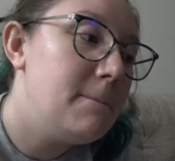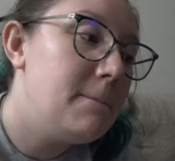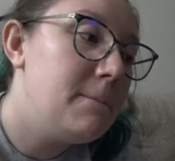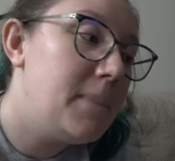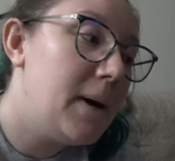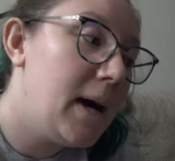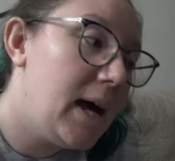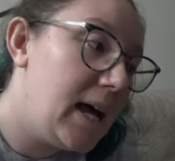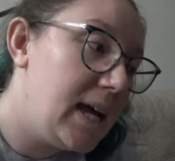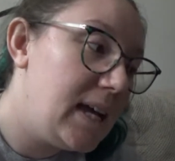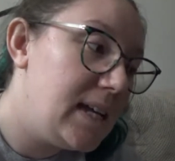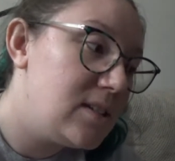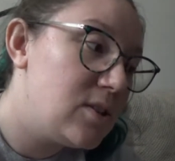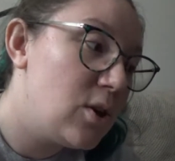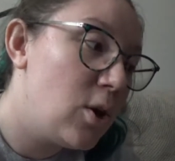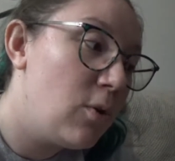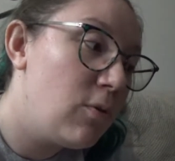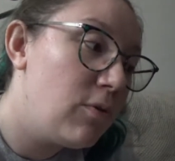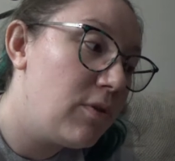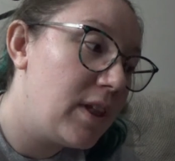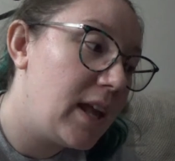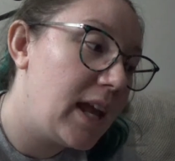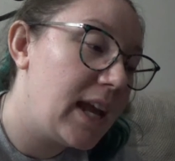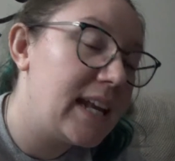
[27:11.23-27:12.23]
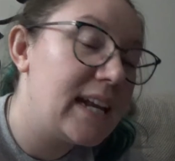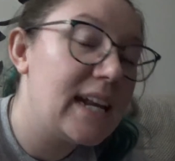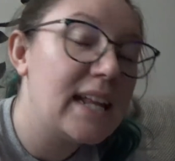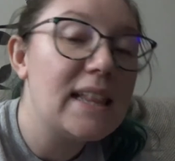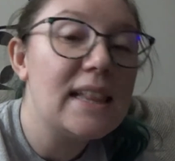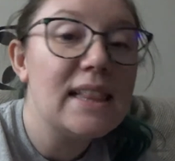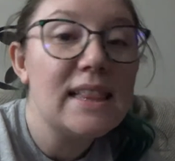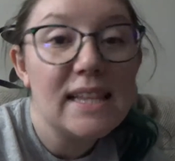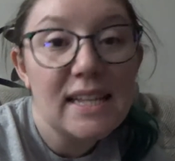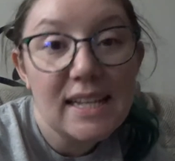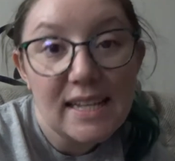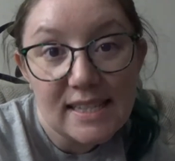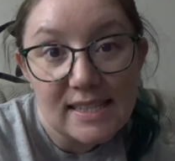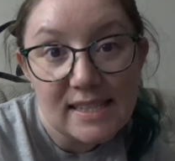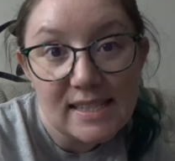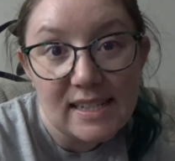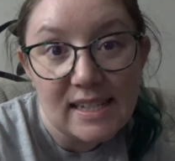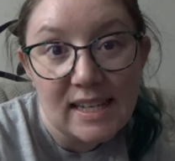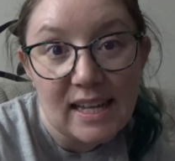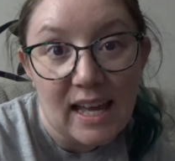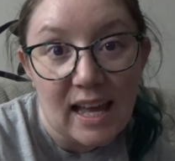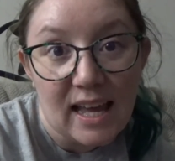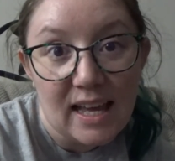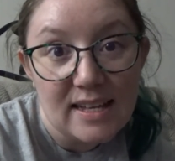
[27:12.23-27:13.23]
But hopefully I can at
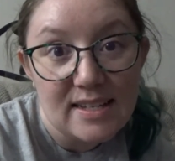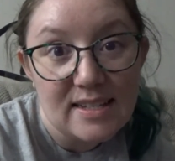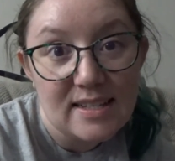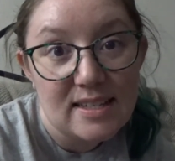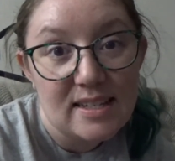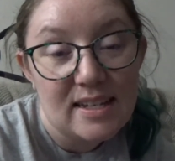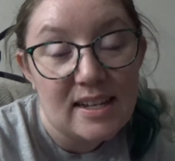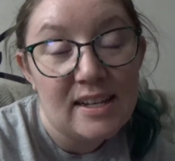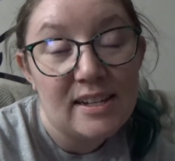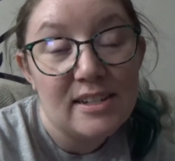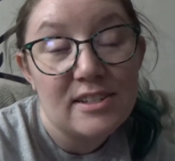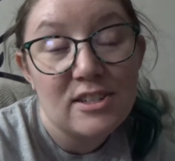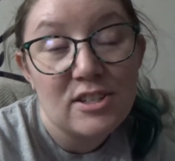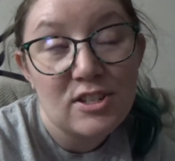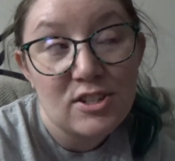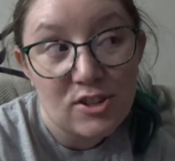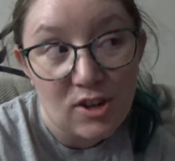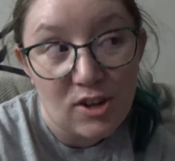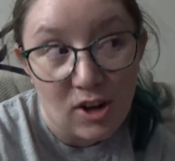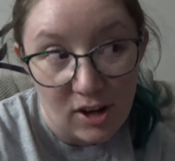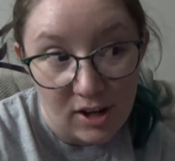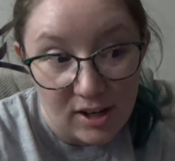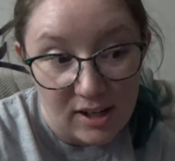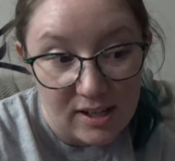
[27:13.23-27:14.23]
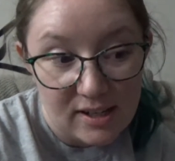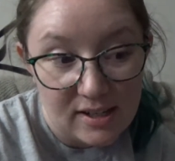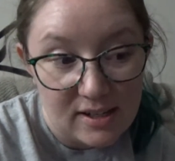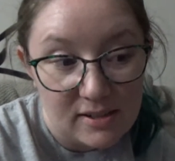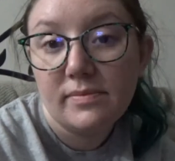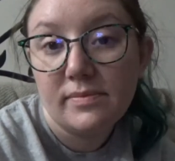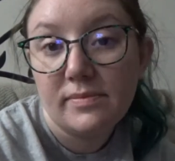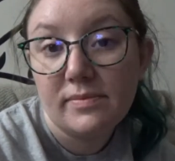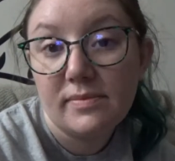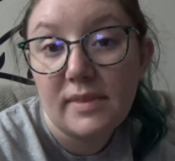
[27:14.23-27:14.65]
least get it started.